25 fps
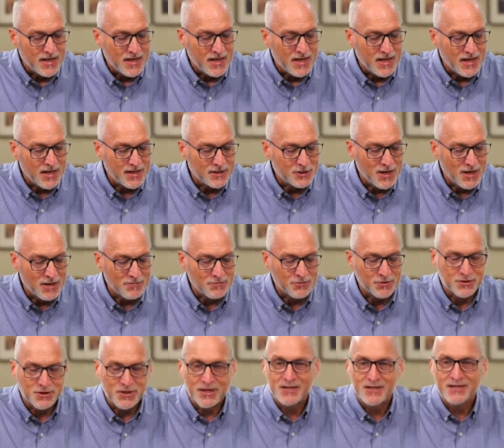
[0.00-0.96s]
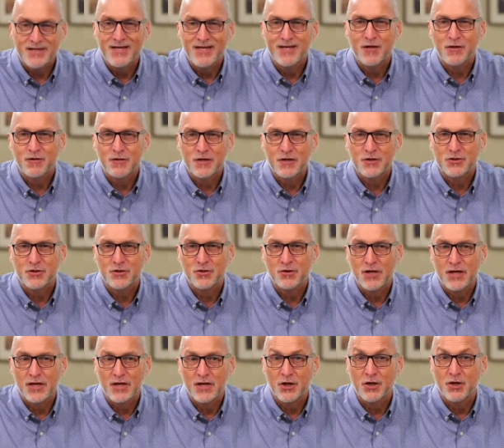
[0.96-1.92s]
in chapter 16 that things are
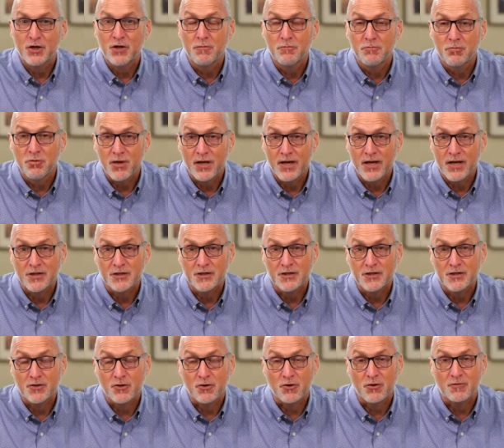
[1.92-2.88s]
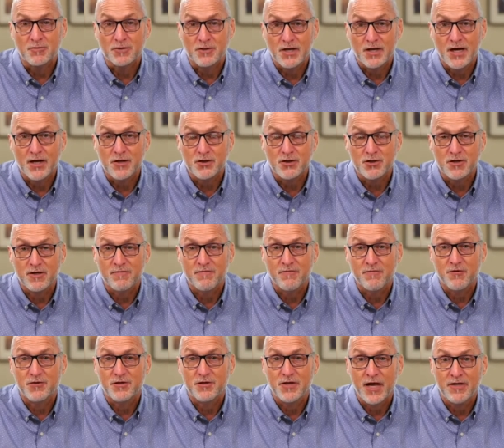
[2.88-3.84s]
in a good place circumstantially
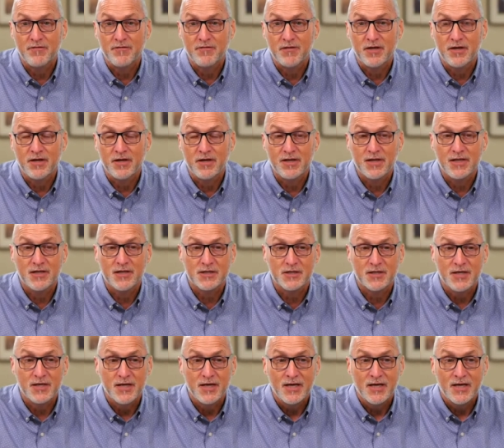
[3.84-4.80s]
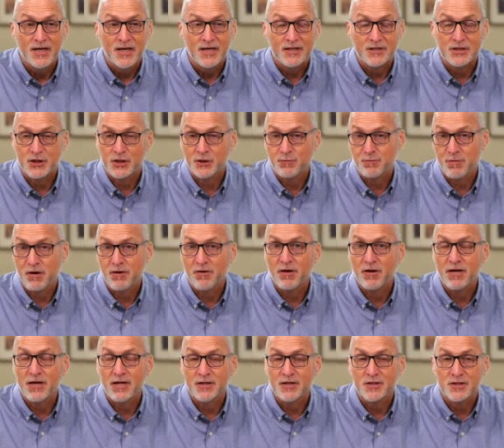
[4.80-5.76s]
for David. At least his
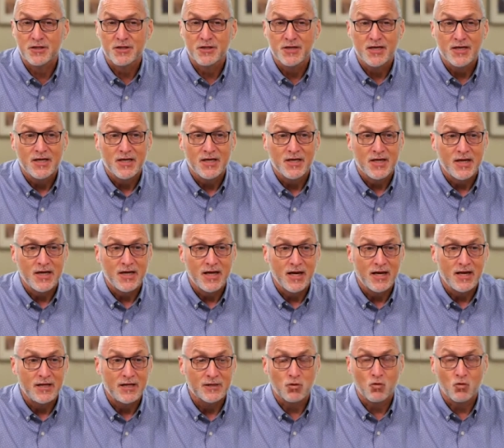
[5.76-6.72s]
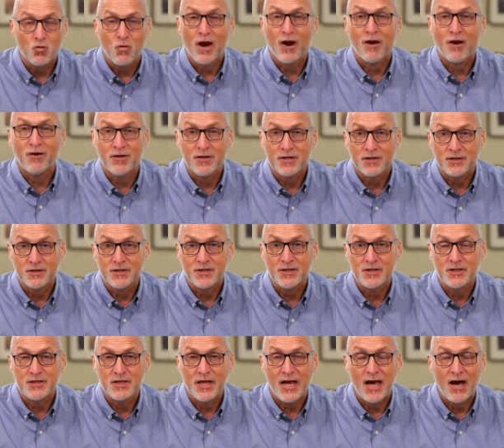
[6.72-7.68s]
experience and his awareness
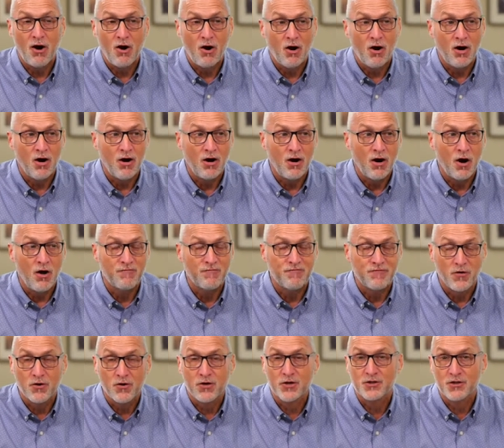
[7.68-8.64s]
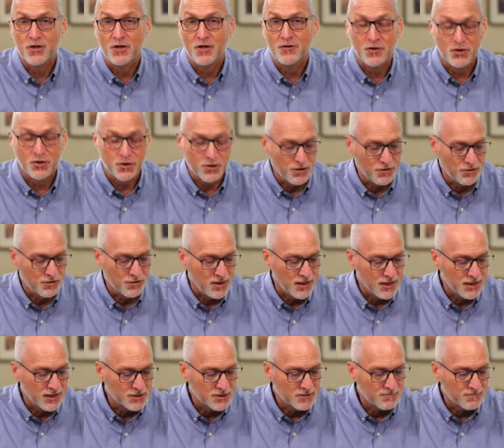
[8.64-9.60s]
is focused on the good
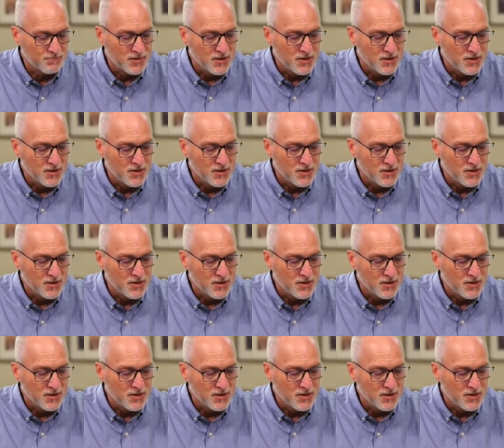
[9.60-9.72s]
things.